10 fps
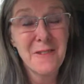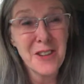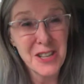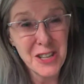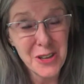
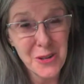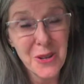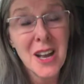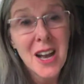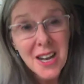For
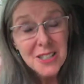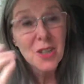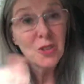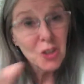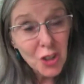you.
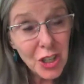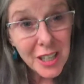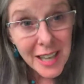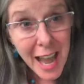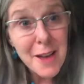So
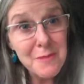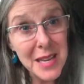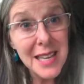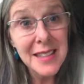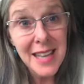look at
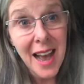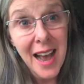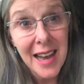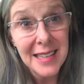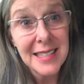me in the
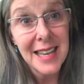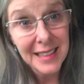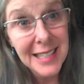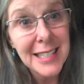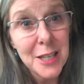eyes and
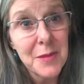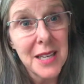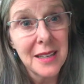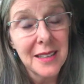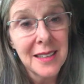listen to
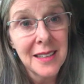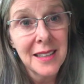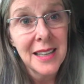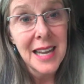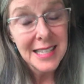me.
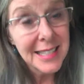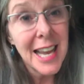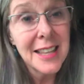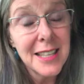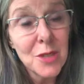
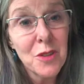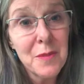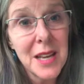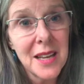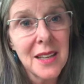Say this with
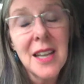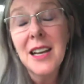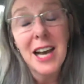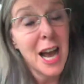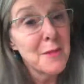me
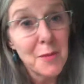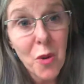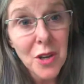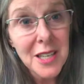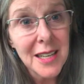I'm
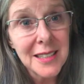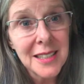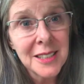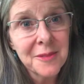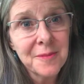
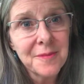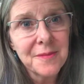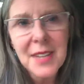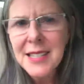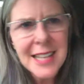important.
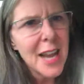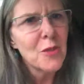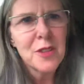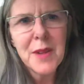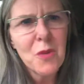Say it
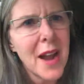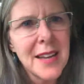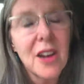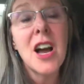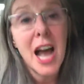with me right
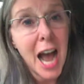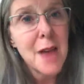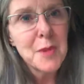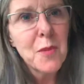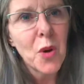now
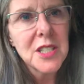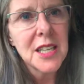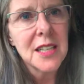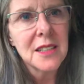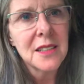I'm
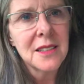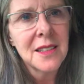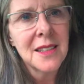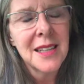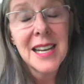important.
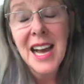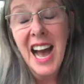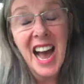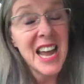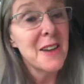
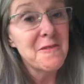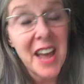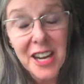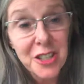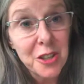I have
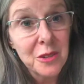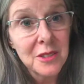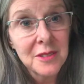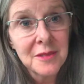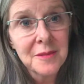value.
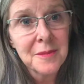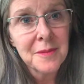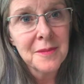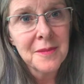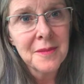
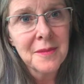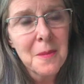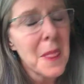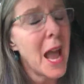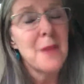
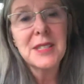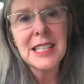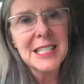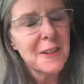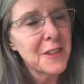I'm
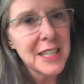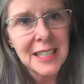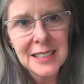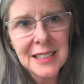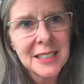
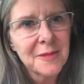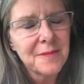significant.